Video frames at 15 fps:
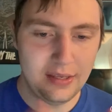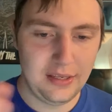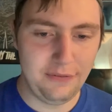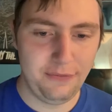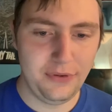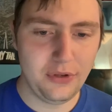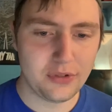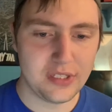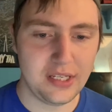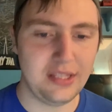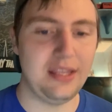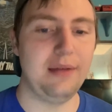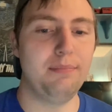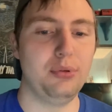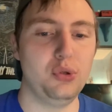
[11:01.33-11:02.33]
It feels like
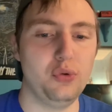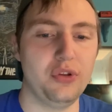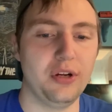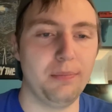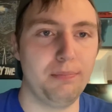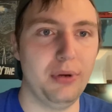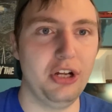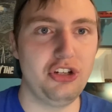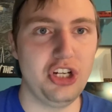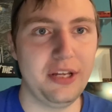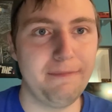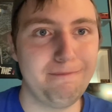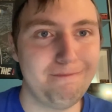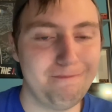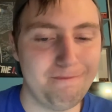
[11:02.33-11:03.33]
they blew their budget.
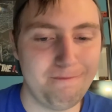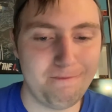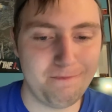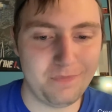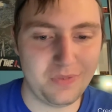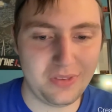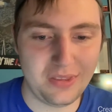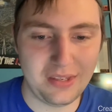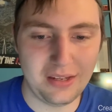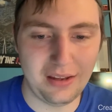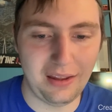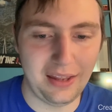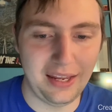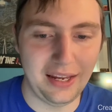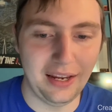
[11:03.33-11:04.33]

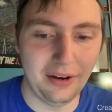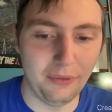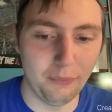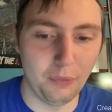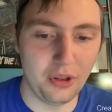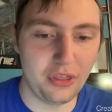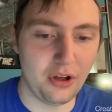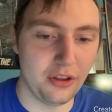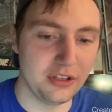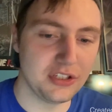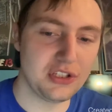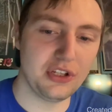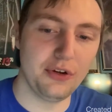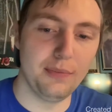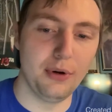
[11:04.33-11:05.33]
And with all the
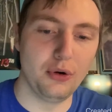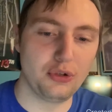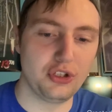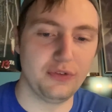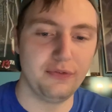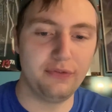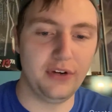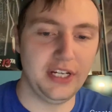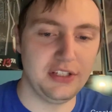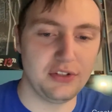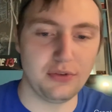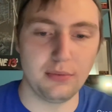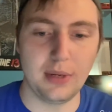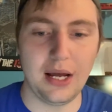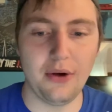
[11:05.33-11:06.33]
slow motion fights
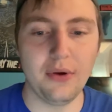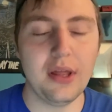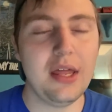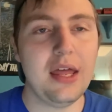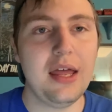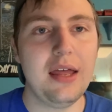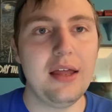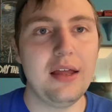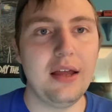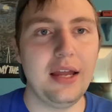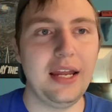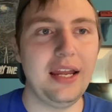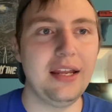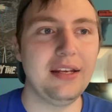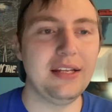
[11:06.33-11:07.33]
throughout.
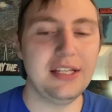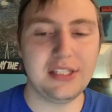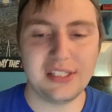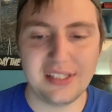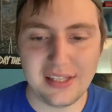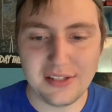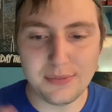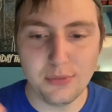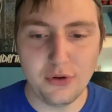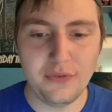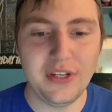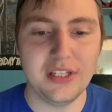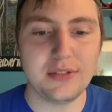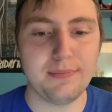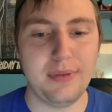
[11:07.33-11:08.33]
And this
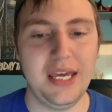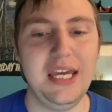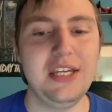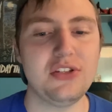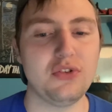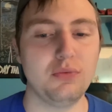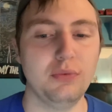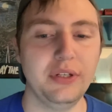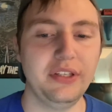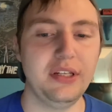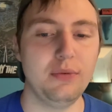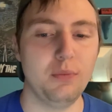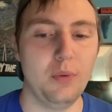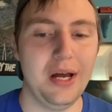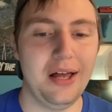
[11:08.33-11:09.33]
movie is paced really
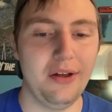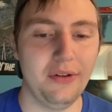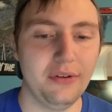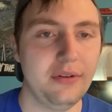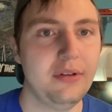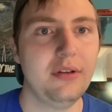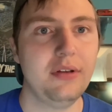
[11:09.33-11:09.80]
well.